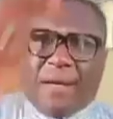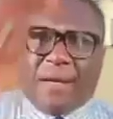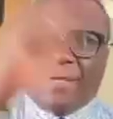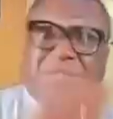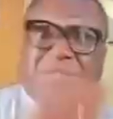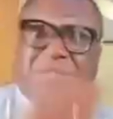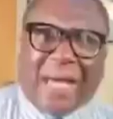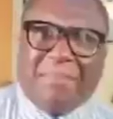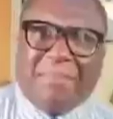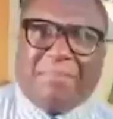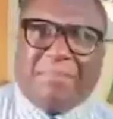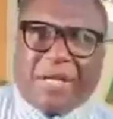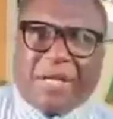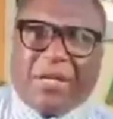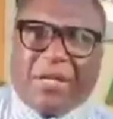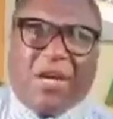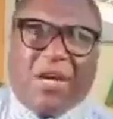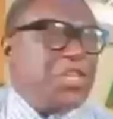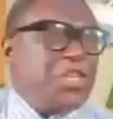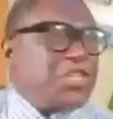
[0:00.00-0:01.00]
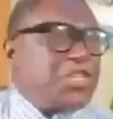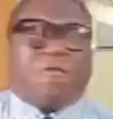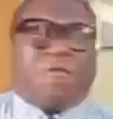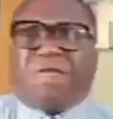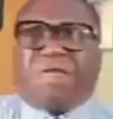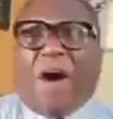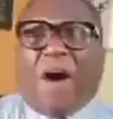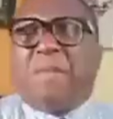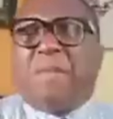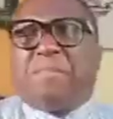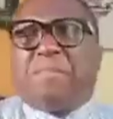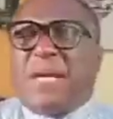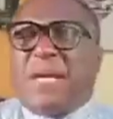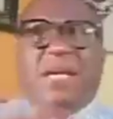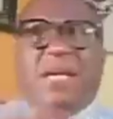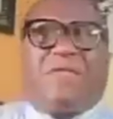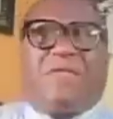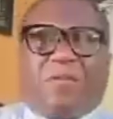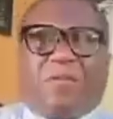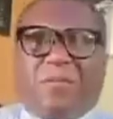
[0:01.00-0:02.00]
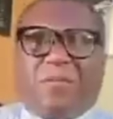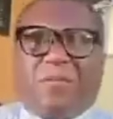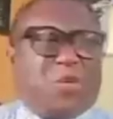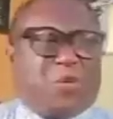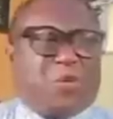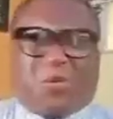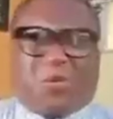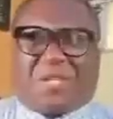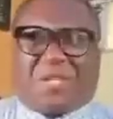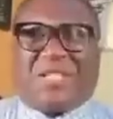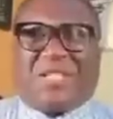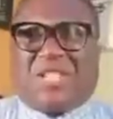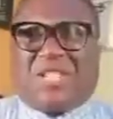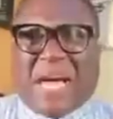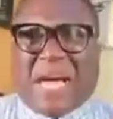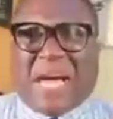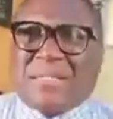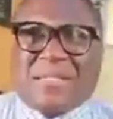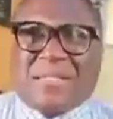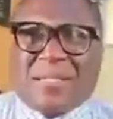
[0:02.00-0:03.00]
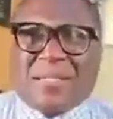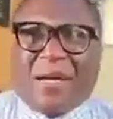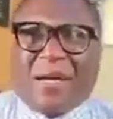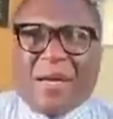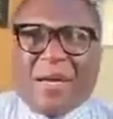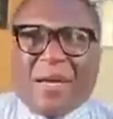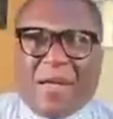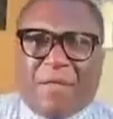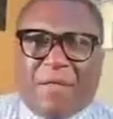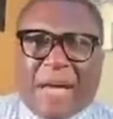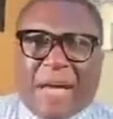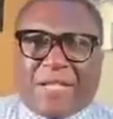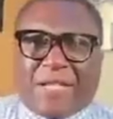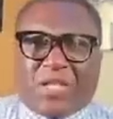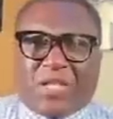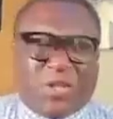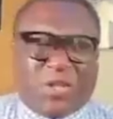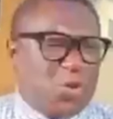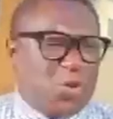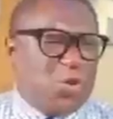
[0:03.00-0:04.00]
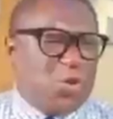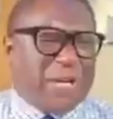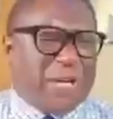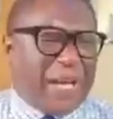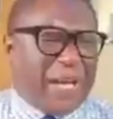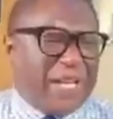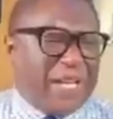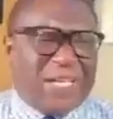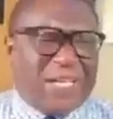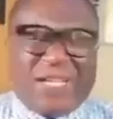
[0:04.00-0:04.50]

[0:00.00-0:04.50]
am a Zambian. So far be it from you to suggest that you can